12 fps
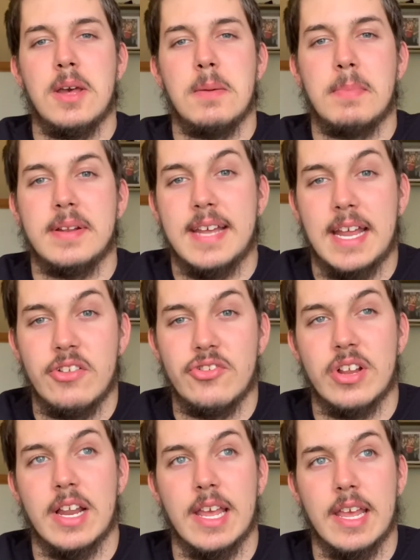
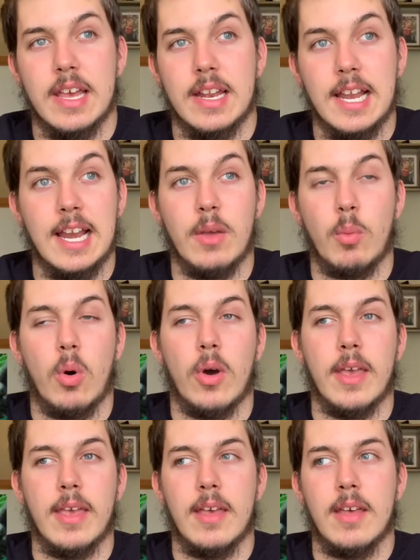potentially a lily
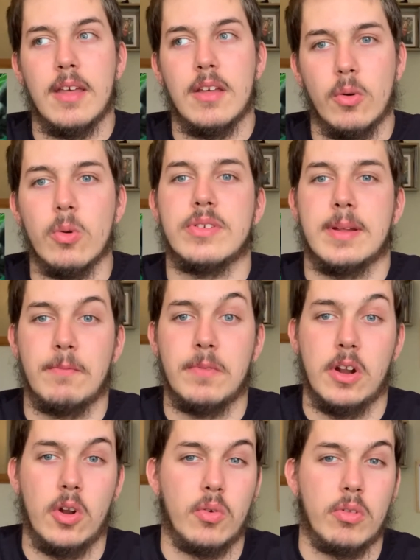white or something
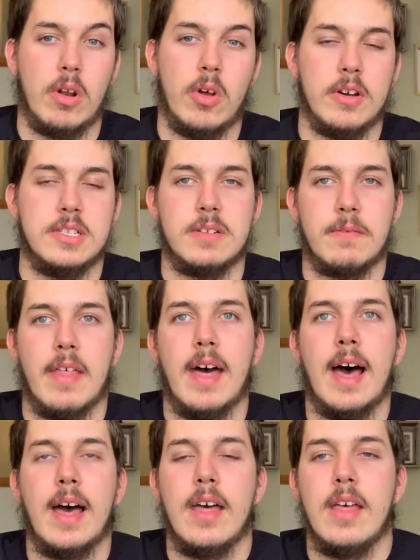along the lines of that.
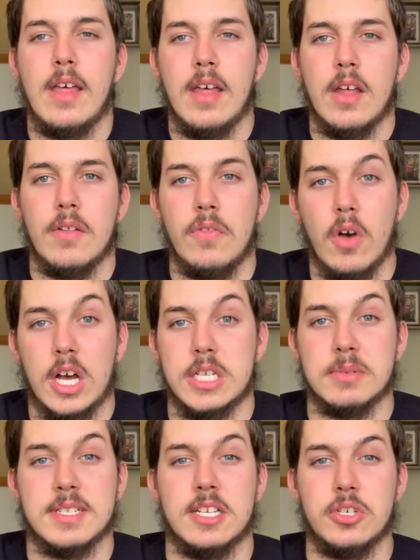I'm not
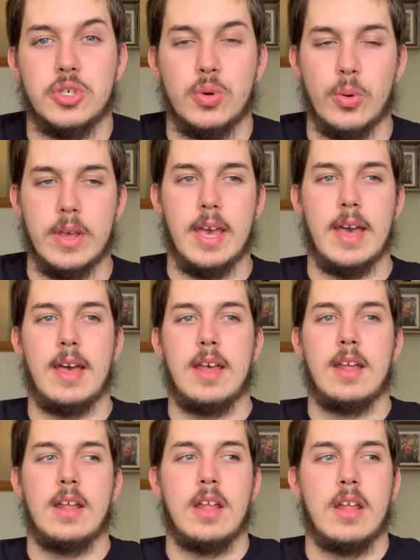100% sure yet.
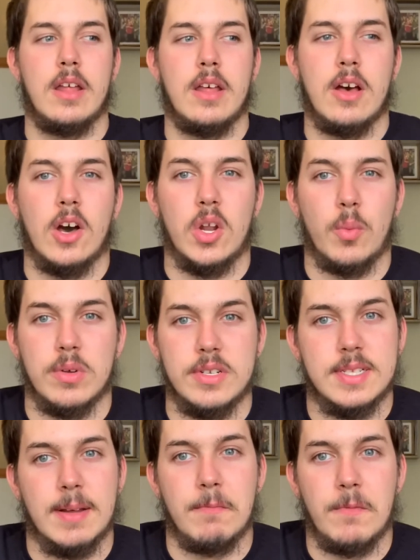I don't want
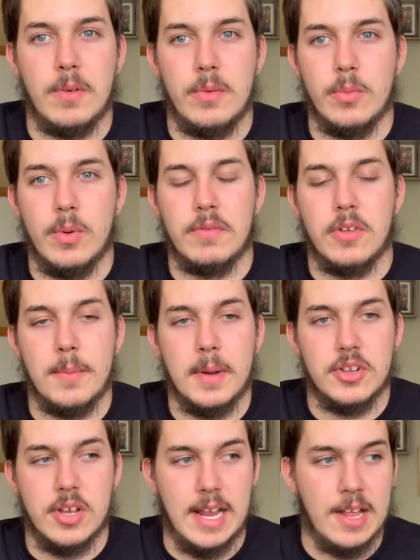something with too
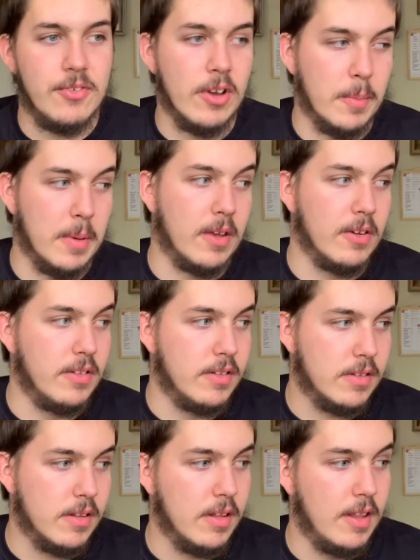much electric because
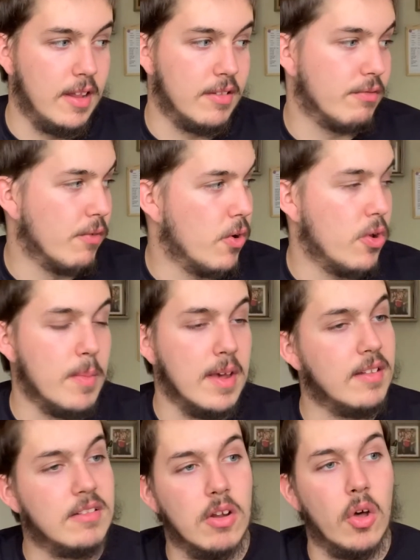this room
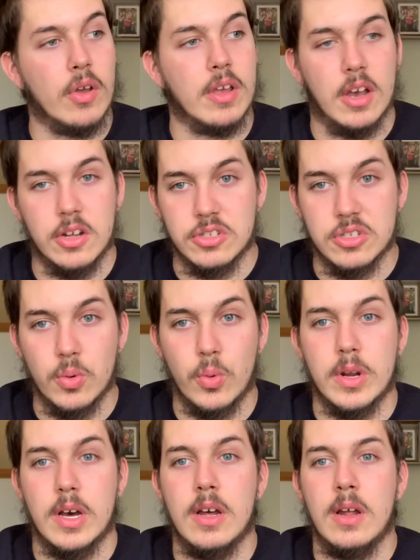is like a sauna.